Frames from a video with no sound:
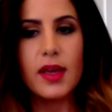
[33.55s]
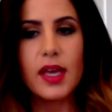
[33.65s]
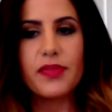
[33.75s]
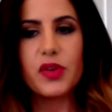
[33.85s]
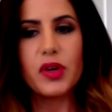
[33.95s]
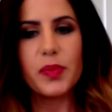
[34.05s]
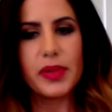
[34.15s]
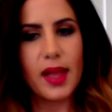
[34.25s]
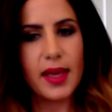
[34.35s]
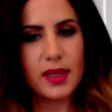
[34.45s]
If you are
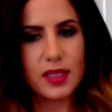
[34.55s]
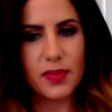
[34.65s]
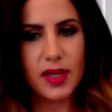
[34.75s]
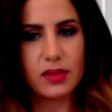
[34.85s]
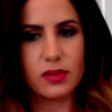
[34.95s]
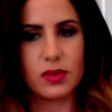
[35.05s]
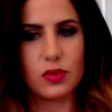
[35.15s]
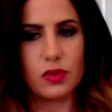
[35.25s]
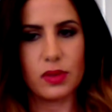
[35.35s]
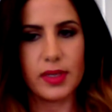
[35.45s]
applying to medical
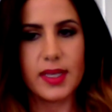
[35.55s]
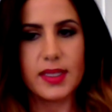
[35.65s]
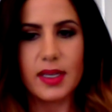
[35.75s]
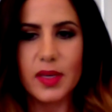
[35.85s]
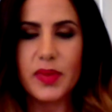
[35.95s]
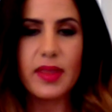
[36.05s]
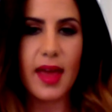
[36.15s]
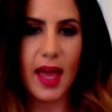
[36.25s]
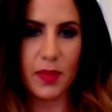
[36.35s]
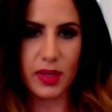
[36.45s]
school, it's going to be the
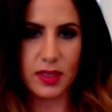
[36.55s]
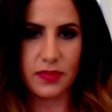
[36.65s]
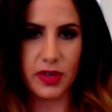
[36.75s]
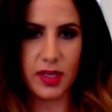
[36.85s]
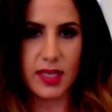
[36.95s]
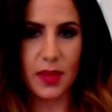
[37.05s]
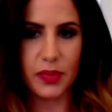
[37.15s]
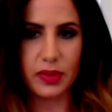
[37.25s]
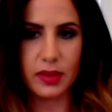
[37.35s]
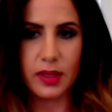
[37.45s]
AMCAS, for
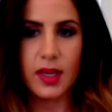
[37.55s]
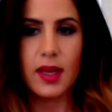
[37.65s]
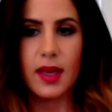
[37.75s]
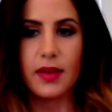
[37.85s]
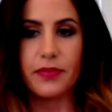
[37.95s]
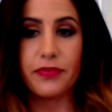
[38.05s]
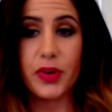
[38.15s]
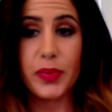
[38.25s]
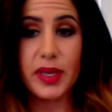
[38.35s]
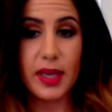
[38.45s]
example.
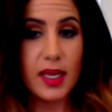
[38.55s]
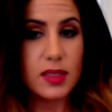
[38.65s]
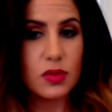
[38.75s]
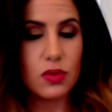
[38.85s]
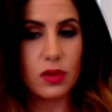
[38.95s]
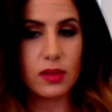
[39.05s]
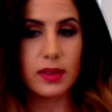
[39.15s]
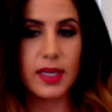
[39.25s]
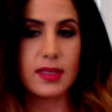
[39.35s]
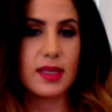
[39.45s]
For PA
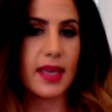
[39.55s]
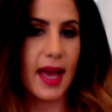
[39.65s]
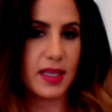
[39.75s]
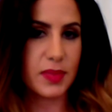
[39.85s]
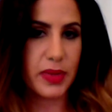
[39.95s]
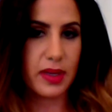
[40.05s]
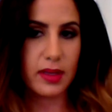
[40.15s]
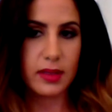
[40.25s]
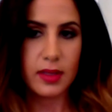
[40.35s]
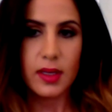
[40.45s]
school, it's the CASPA.
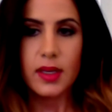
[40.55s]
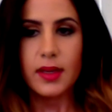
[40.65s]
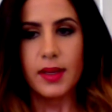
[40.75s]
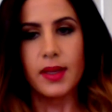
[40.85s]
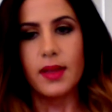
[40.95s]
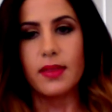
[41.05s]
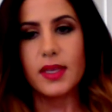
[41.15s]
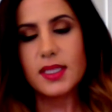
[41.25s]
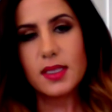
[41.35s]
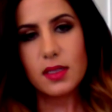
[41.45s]

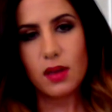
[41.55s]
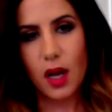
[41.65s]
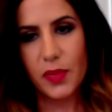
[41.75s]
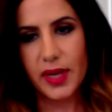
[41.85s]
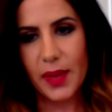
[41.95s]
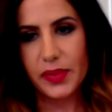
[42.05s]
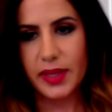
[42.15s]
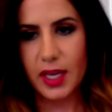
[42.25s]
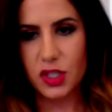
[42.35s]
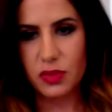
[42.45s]
This is a common
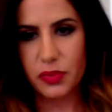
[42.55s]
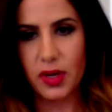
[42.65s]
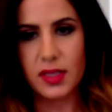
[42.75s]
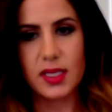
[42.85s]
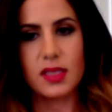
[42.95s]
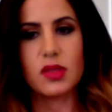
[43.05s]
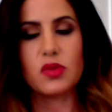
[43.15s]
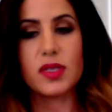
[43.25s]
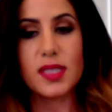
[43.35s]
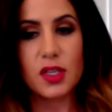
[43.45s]
application process
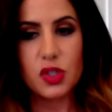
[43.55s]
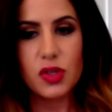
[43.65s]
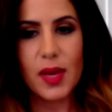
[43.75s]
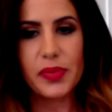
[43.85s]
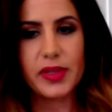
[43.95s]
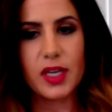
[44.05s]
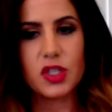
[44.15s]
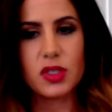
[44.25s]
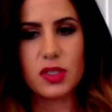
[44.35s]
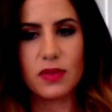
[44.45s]
through a central
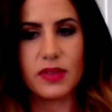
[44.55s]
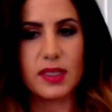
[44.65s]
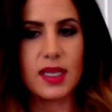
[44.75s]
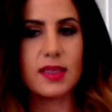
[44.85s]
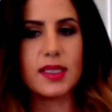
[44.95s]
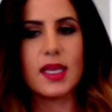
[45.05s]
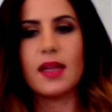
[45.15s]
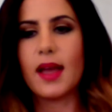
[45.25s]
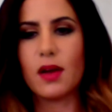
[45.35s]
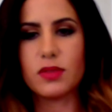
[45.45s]
application service and
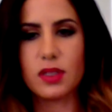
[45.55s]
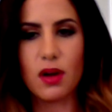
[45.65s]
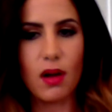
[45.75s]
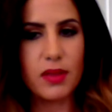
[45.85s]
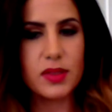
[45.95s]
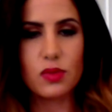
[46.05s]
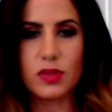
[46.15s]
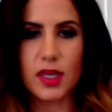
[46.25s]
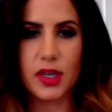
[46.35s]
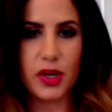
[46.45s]
sent out to all the
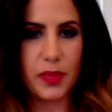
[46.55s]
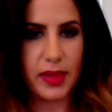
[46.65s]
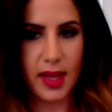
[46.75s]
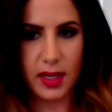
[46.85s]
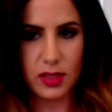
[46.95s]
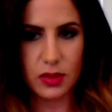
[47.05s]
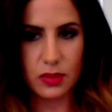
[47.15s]
schools that you're applying to.